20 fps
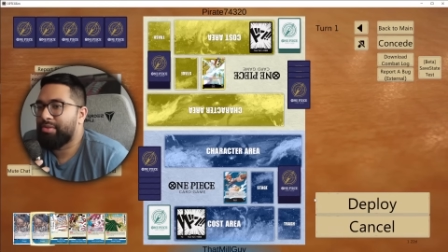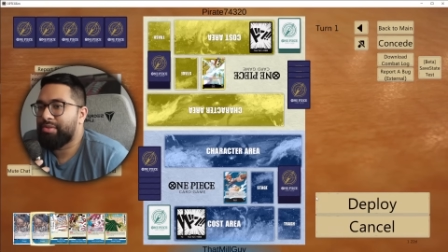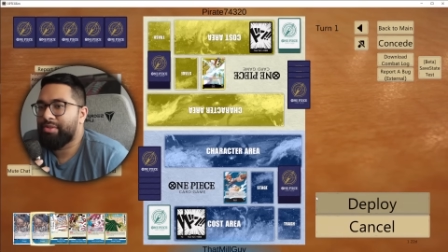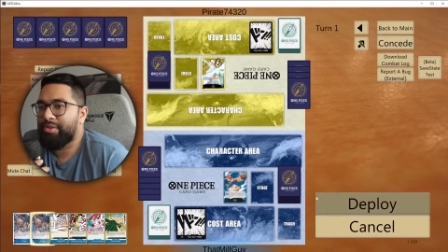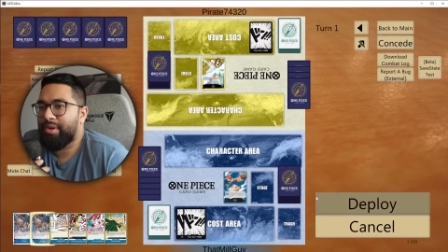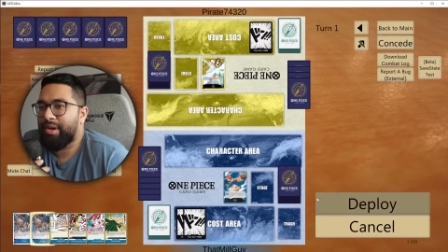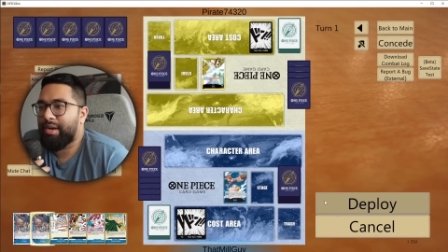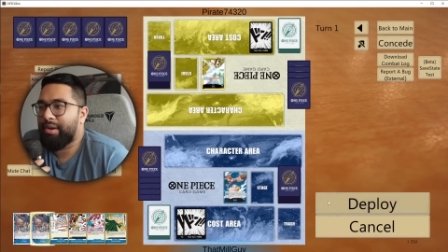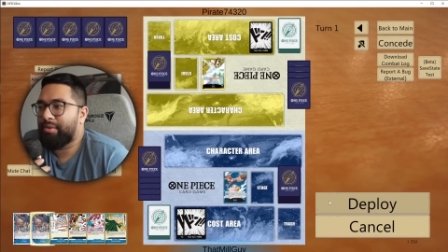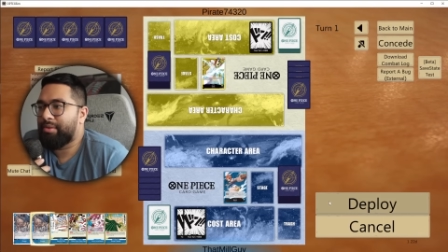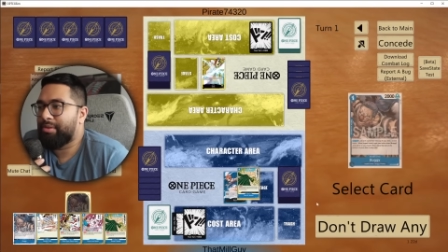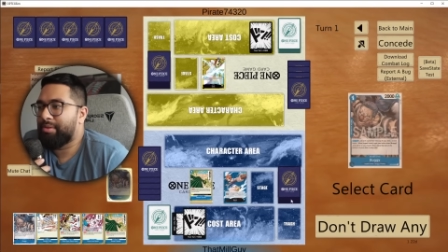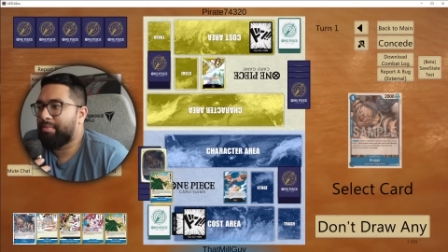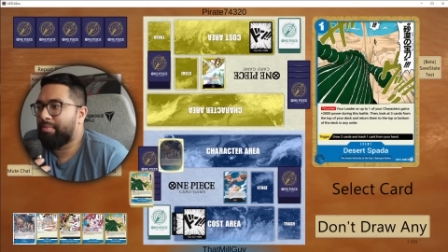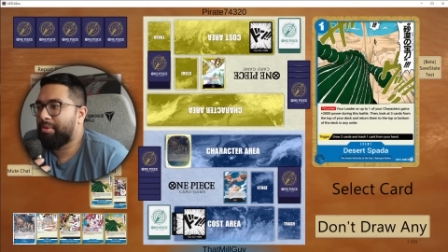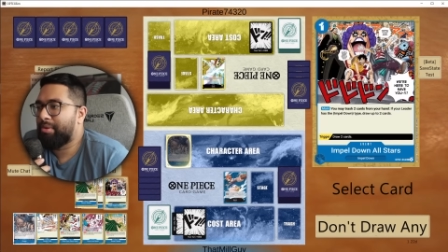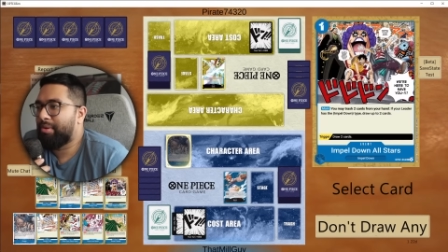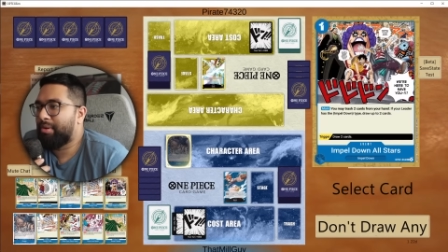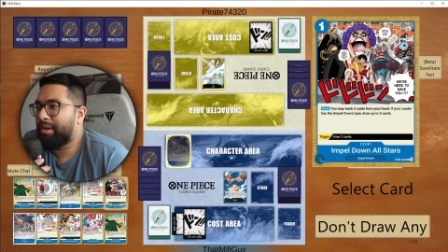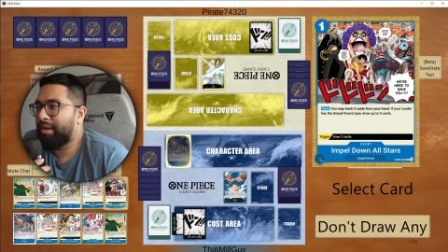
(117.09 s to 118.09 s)
So I'll
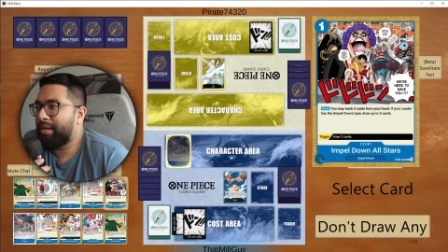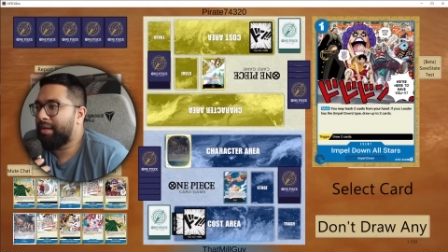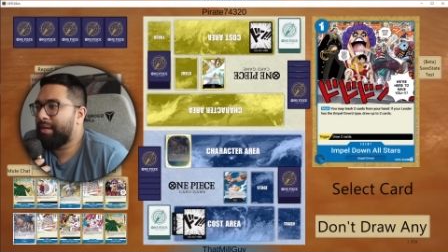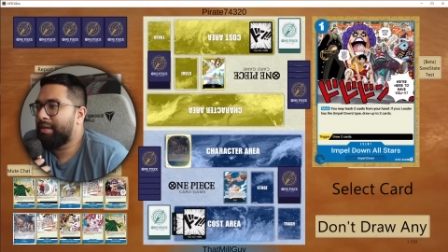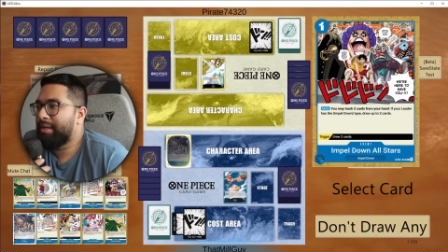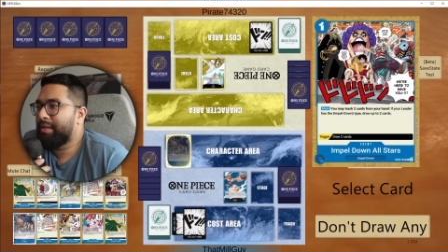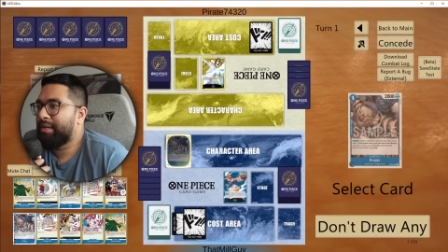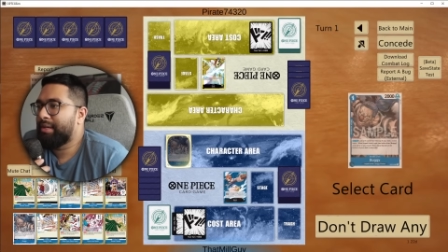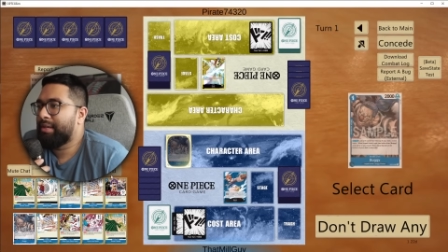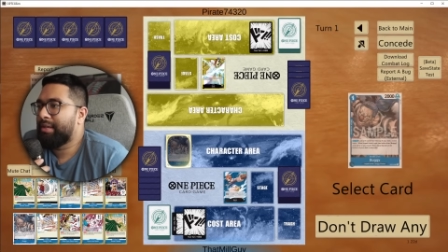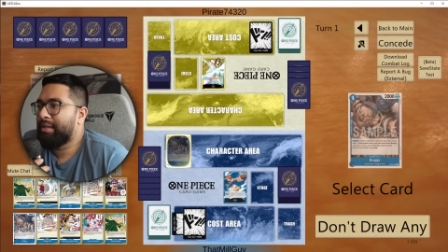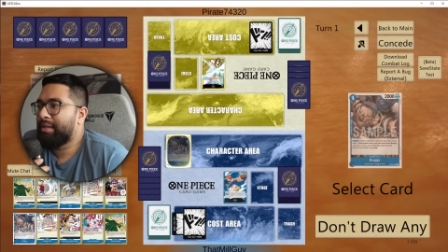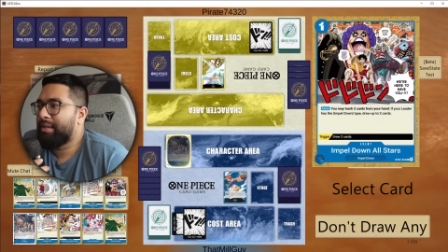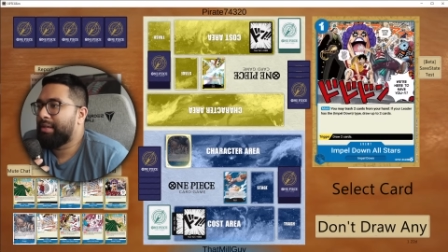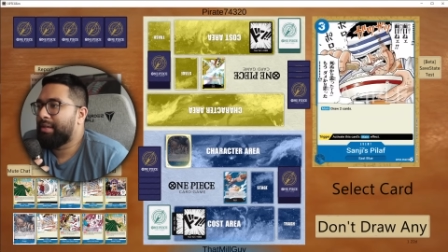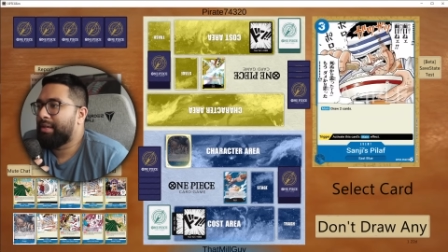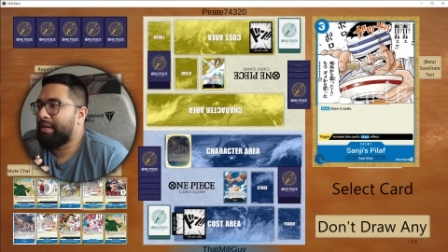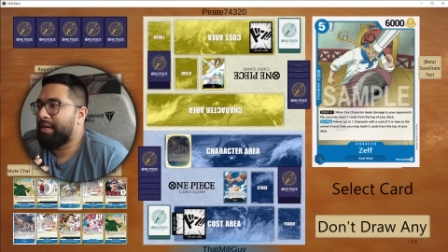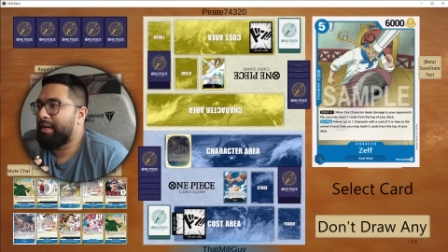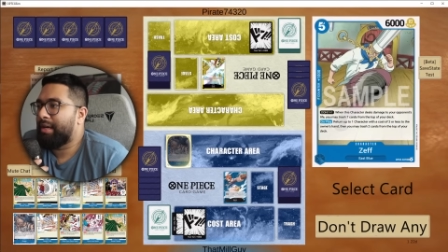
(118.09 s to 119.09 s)
deploy.
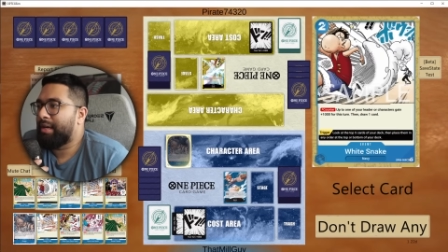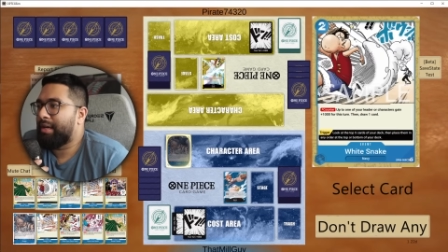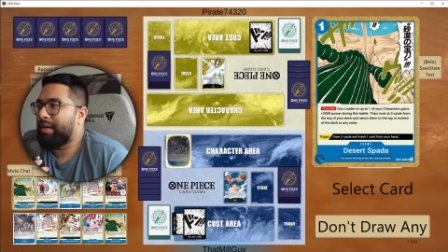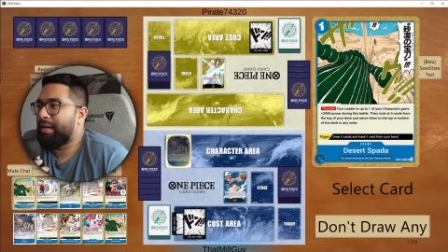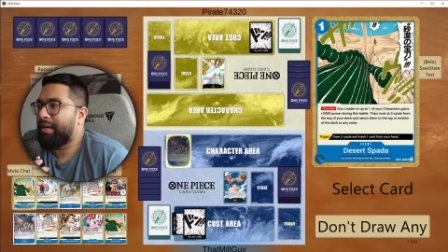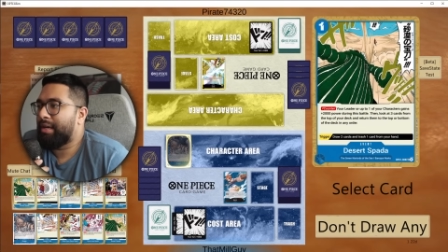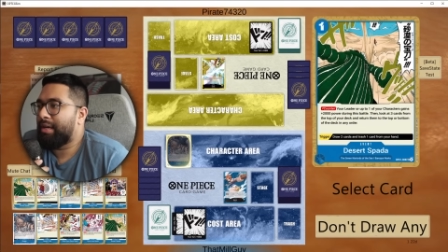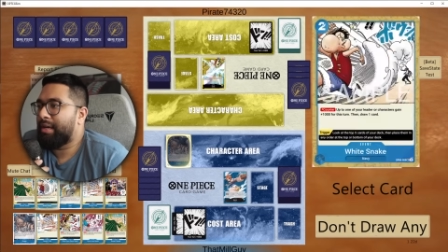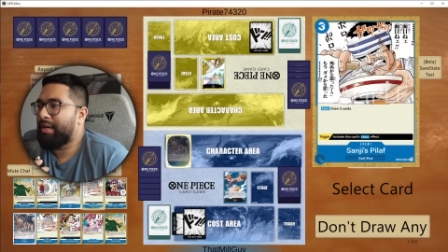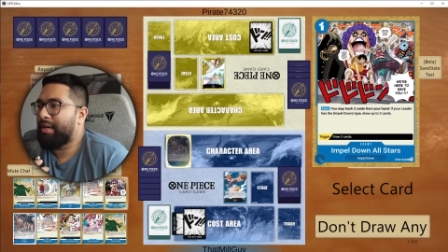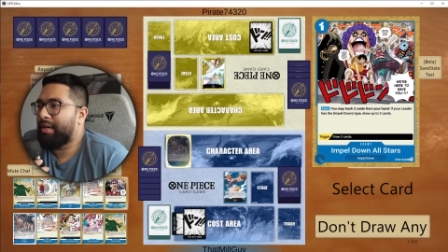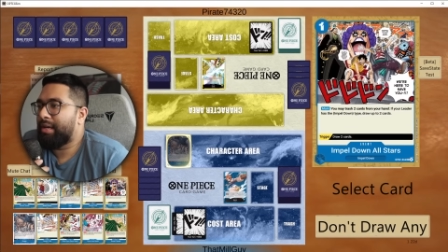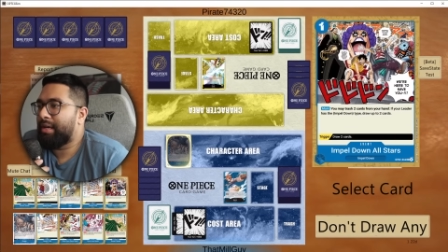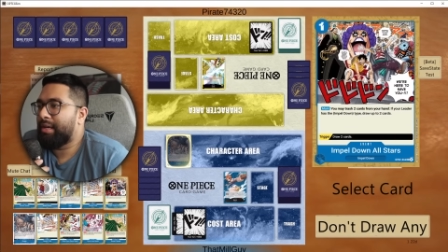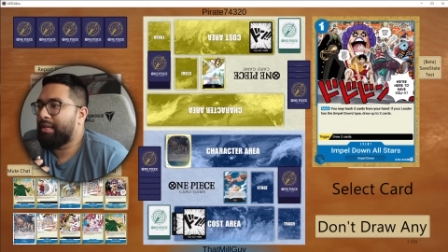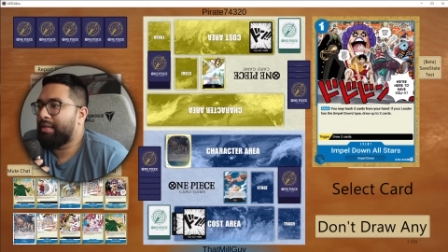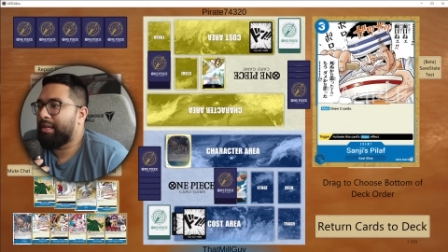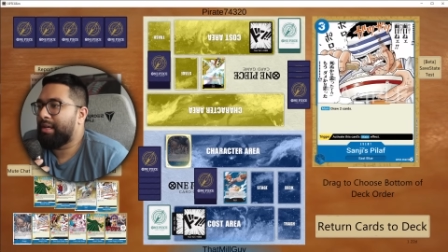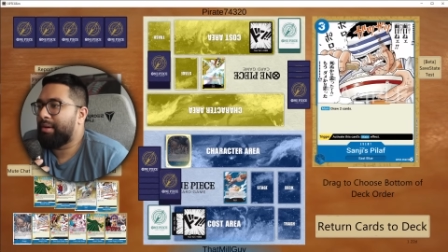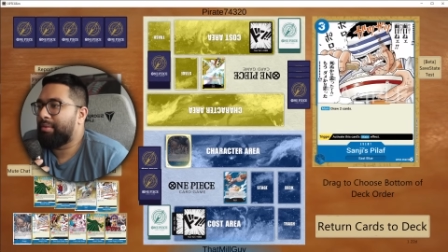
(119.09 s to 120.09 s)

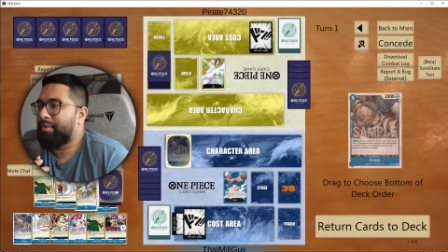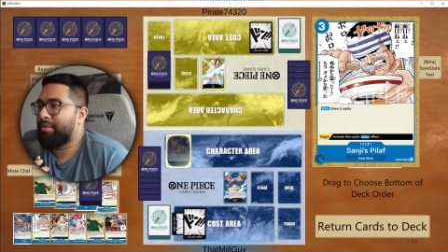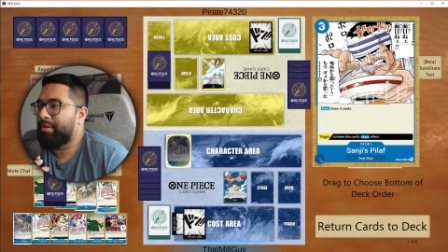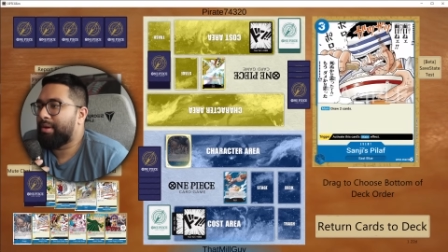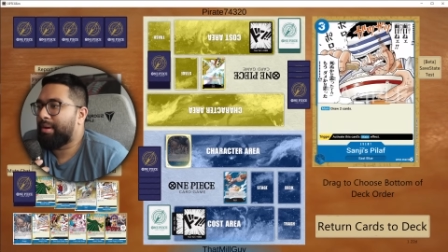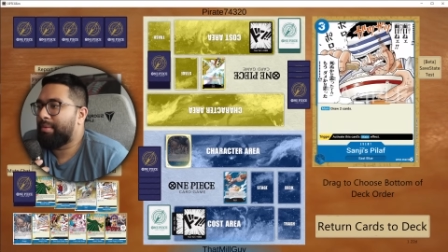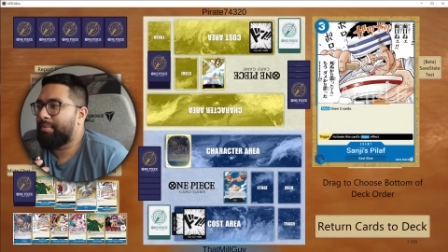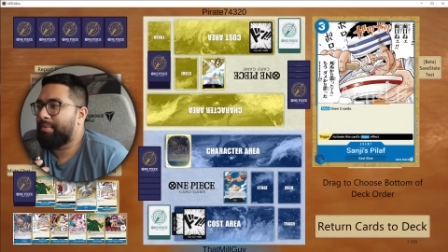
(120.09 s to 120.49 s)
Uh yeah, we'll grab